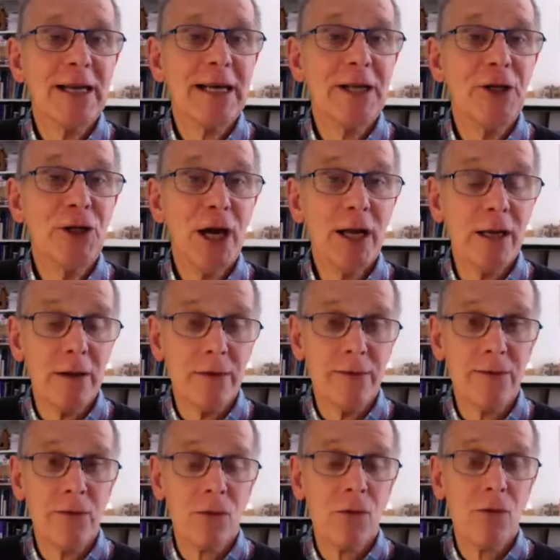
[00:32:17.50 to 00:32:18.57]
agenda
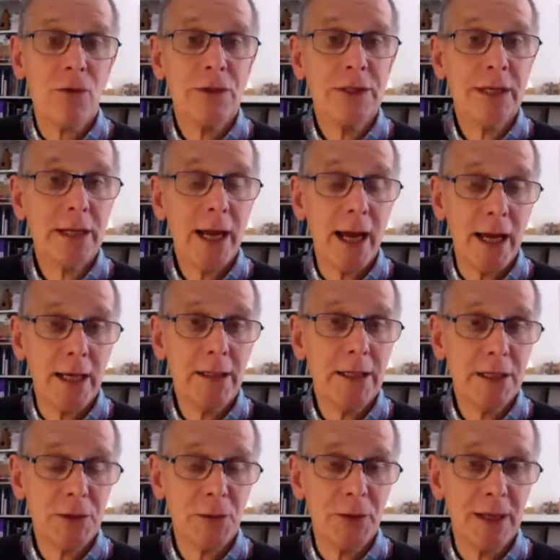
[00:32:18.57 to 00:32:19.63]
for today and
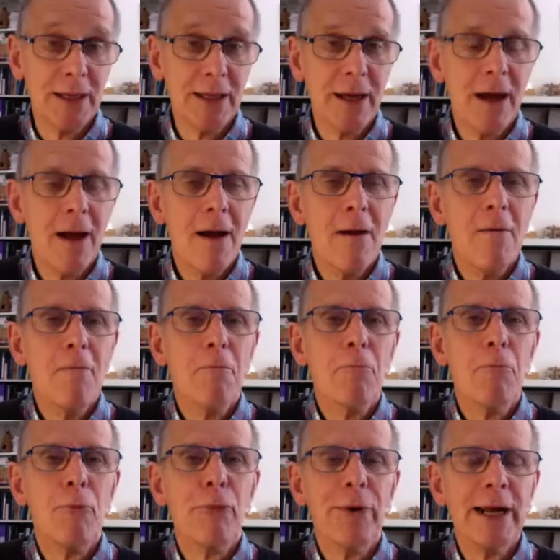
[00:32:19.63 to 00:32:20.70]
this week.
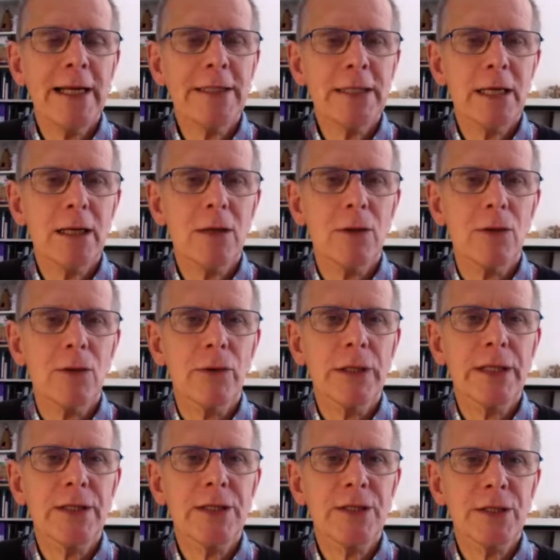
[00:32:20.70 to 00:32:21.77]
Bring to the Lord
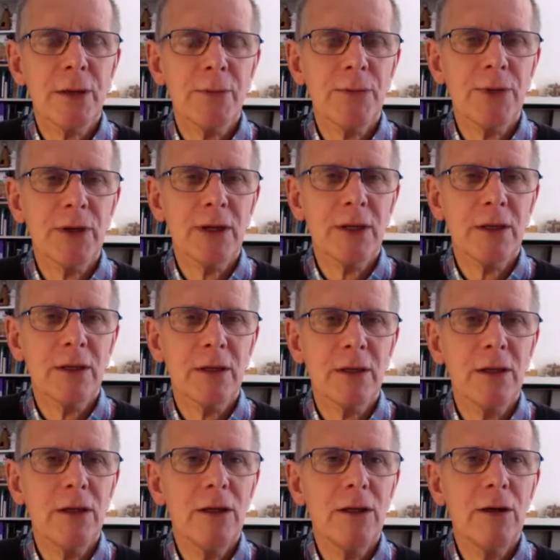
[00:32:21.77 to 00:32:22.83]
something
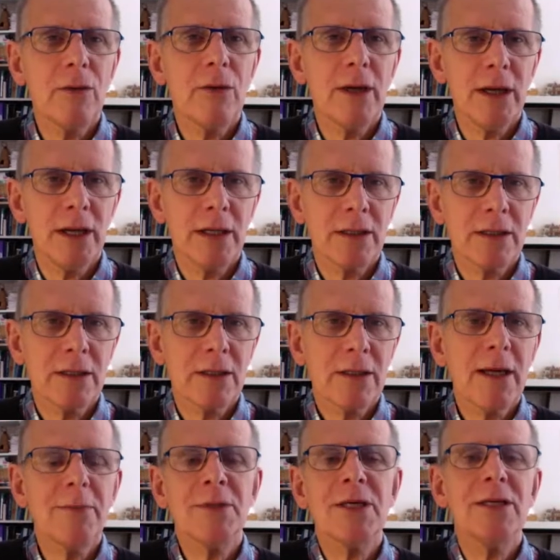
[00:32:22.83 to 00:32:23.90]
you need
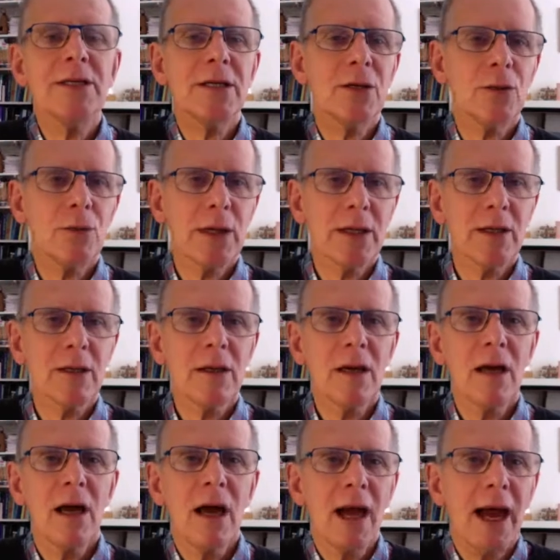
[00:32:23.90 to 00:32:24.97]
him to deal
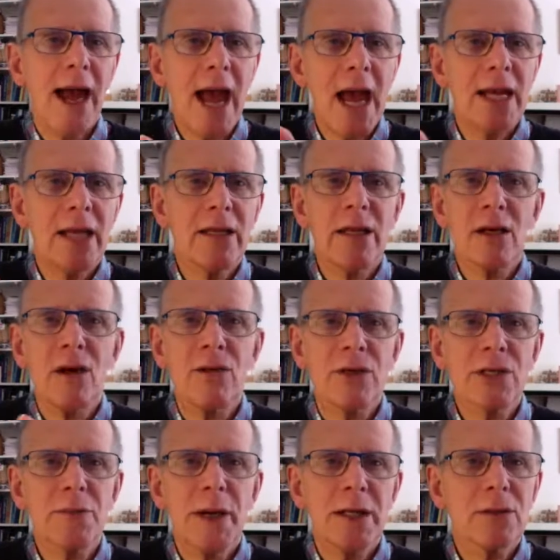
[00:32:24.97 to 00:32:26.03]
with. Anything on the
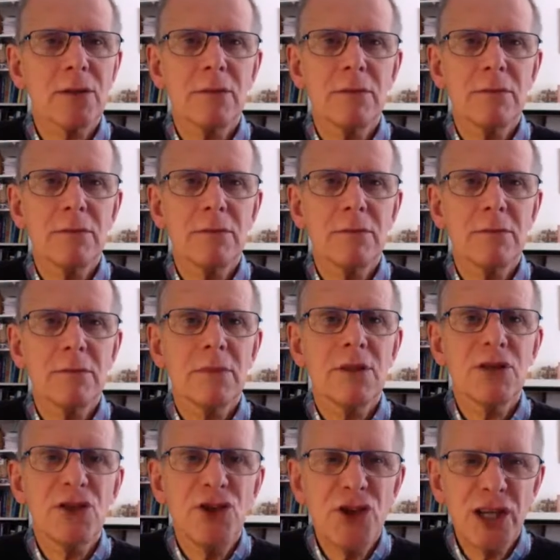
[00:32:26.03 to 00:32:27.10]
spectrum.
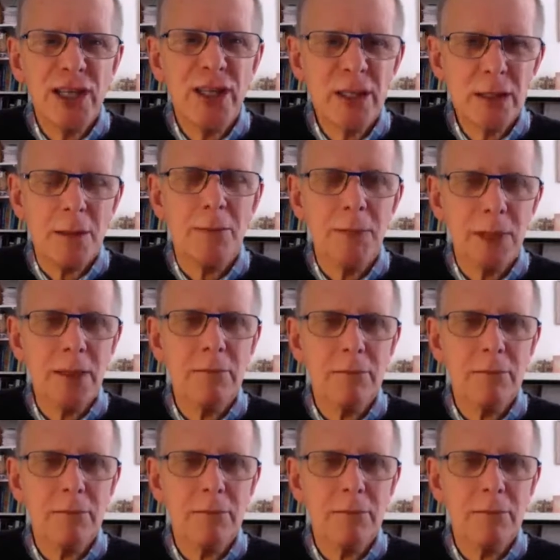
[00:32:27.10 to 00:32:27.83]
Just something.